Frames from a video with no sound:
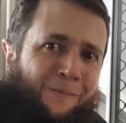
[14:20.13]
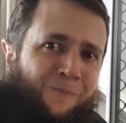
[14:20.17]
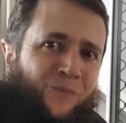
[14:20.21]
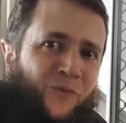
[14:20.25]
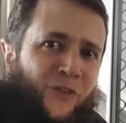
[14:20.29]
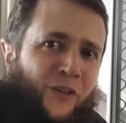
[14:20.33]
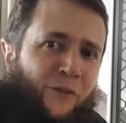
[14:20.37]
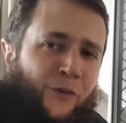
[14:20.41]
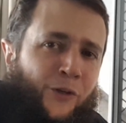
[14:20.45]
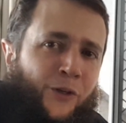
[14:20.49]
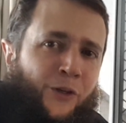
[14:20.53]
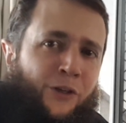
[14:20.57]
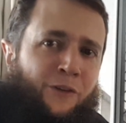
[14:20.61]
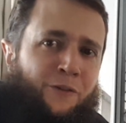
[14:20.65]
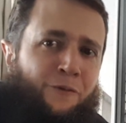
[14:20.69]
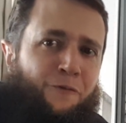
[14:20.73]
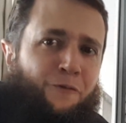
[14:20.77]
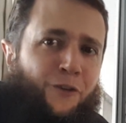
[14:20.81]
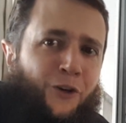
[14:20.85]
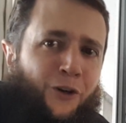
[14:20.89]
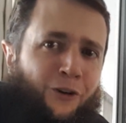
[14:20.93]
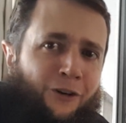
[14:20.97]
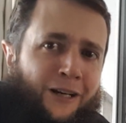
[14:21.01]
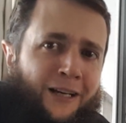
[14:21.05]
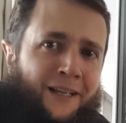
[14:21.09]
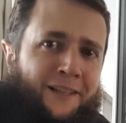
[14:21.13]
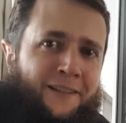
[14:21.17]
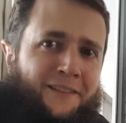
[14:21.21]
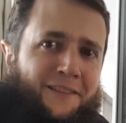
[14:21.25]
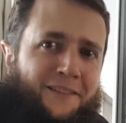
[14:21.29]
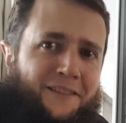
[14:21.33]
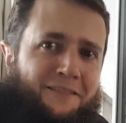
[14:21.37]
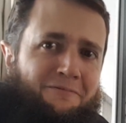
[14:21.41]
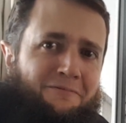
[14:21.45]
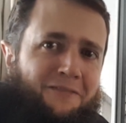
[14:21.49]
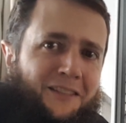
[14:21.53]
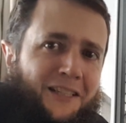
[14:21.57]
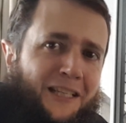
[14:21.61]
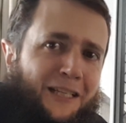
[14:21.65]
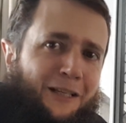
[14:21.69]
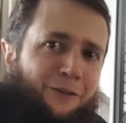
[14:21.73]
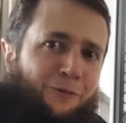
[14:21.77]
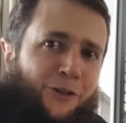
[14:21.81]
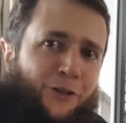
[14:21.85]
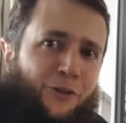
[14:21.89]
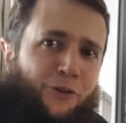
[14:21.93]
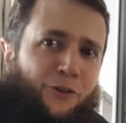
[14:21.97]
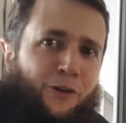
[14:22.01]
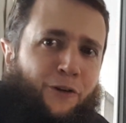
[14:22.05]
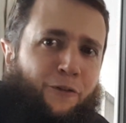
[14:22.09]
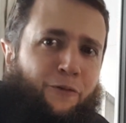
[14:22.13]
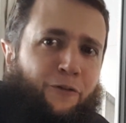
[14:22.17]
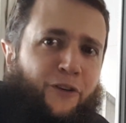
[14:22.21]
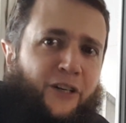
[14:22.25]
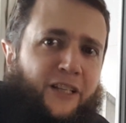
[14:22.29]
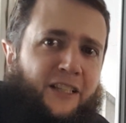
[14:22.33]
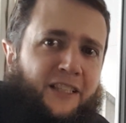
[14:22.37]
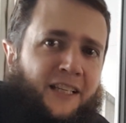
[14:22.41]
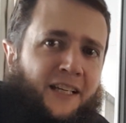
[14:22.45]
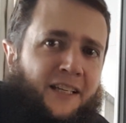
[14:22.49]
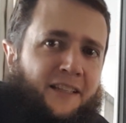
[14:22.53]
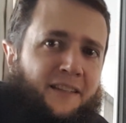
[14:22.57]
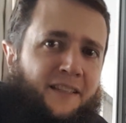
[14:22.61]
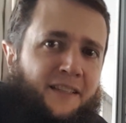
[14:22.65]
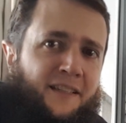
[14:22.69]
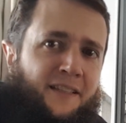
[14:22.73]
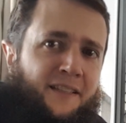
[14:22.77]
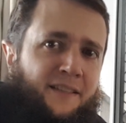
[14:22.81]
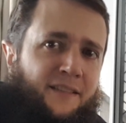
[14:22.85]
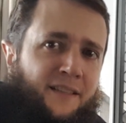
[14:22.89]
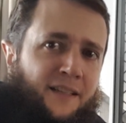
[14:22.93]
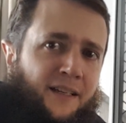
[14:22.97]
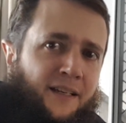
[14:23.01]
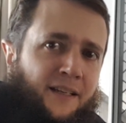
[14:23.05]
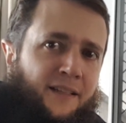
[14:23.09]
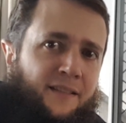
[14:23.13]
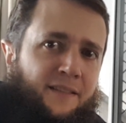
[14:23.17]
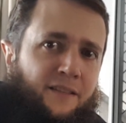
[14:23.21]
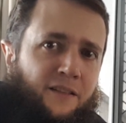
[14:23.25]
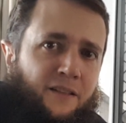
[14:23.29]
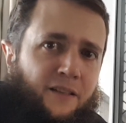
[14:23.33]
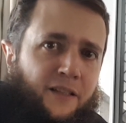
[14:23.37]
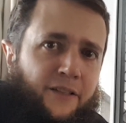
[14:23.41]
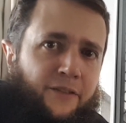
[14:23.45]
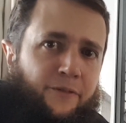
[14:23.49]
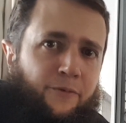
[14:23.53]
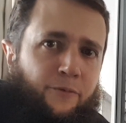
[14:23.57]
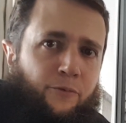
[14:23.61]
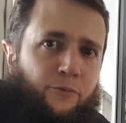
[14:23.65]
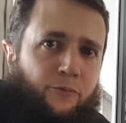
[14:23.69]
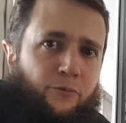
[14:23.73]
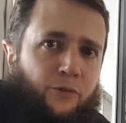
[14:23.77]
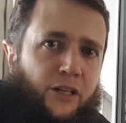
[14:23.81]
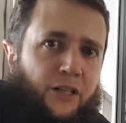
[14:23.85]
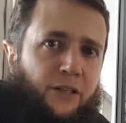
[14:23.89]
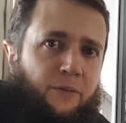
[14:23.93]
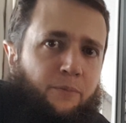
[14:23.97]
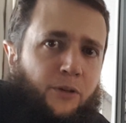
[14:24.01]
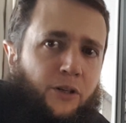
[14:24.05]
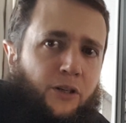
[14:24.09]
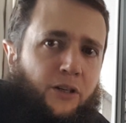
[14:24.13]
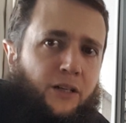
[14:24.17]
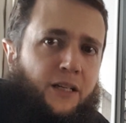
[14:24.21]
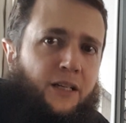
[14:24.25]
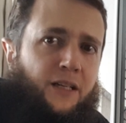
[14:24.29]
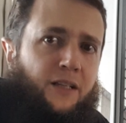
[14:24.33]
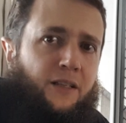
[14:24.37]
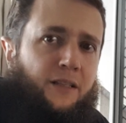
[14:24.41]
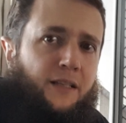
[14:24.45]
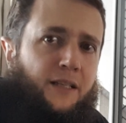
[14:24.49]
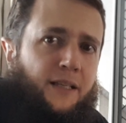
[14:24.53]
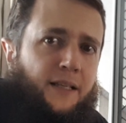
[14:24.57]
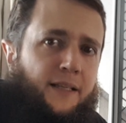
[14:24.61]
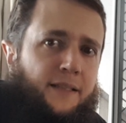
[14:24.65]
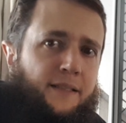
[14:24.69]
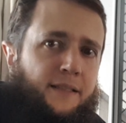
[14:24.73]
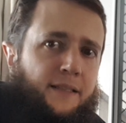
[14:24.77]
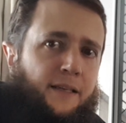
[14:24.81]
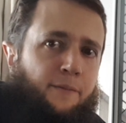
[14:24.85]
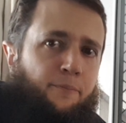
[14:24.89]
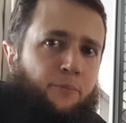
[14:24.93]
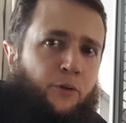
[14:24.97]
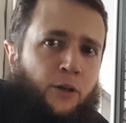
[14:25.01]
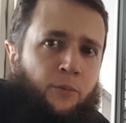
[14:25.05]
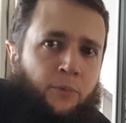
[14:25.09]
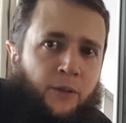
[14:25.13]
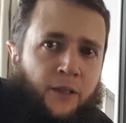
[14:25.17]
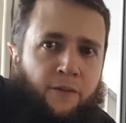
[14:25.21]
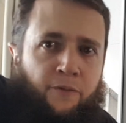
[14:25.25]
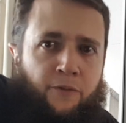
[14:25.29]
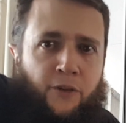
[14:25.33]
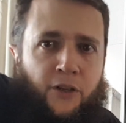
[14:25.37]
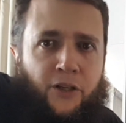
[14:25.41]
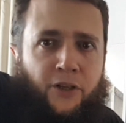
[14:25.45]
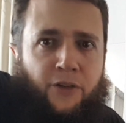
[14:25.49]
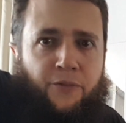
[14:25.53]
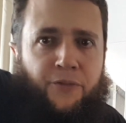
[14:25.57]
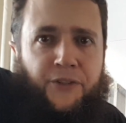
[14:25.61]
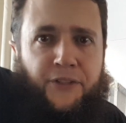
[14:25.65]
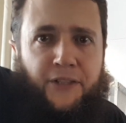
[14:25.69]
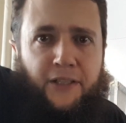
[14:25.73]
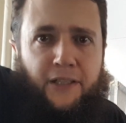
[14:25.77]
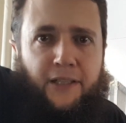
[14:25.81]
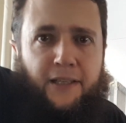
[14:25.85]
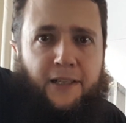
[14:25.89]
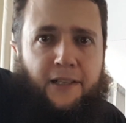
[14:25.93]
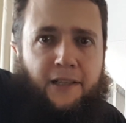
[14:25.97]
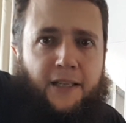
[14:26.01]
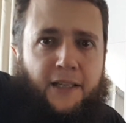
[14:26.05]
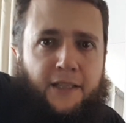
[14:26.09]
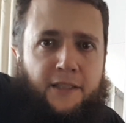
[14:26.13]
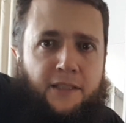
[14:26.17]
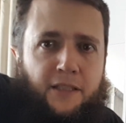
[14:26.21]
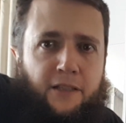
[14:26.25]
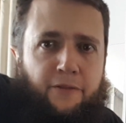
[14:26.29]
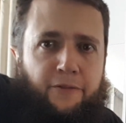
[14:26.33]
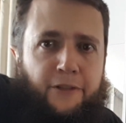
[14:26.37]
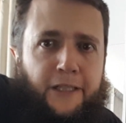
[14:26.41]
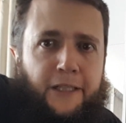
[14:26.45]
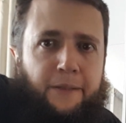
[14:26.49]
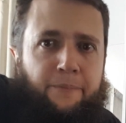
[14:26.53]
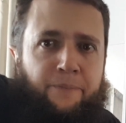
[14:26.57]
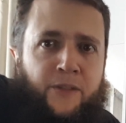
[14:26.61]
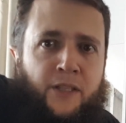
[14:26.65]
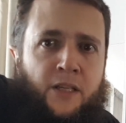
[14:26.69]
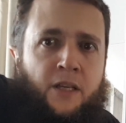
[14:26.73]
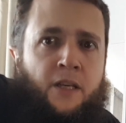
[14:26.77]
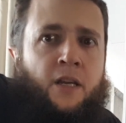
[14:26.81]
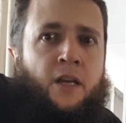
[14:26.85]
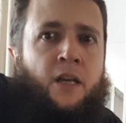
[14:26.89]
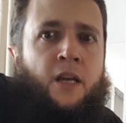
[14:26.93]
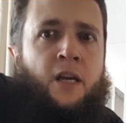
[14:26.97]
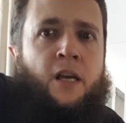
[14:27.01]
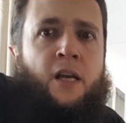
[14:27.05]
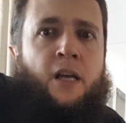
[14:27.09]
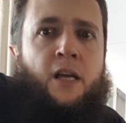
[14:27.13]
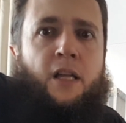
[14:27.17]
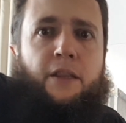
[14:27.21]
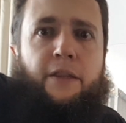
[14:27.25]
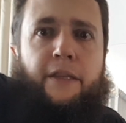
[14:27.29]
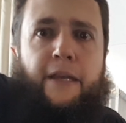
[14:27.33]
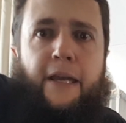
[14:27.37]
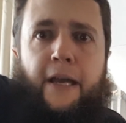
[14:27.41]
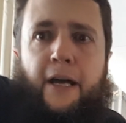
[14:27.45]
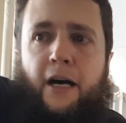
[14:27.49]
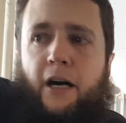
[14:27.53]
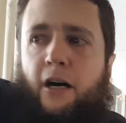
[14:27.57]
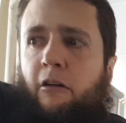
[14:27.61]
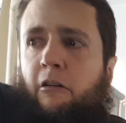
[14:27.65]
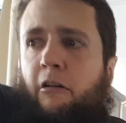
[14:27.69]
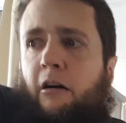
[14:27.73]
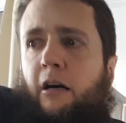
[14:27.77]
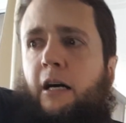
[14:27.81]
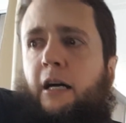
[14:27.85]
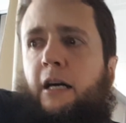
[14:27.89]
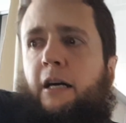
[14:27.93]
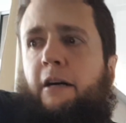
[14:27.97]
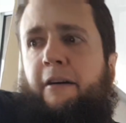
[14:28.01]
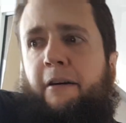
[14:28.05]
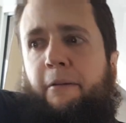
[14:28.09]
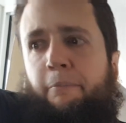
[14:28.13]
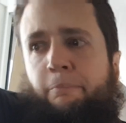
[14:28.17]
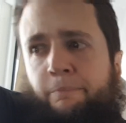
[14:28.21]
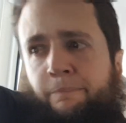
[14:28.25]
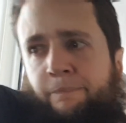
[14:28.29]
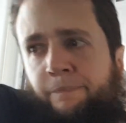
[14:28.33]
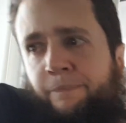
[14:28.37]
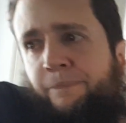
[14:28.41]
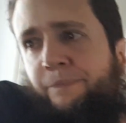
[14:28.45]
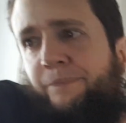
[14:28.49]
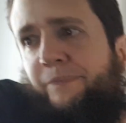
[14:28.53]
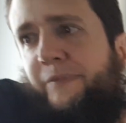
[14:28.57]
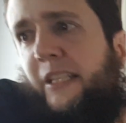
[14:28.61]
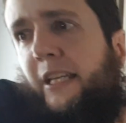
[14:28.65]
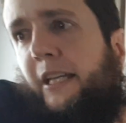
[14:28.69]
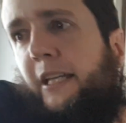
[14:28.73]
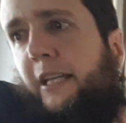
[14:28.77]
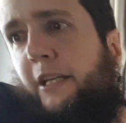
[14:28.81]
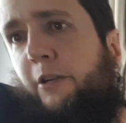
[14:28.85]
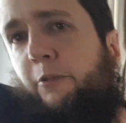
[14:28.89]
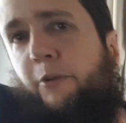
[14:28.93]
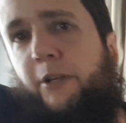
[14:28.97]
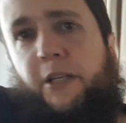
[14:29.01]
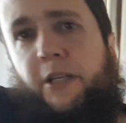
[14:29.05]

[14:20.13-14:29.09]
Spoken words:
If you can find anyone offering that these days, I'd run a mile, as they're probably involved in illegal activity. Now, here we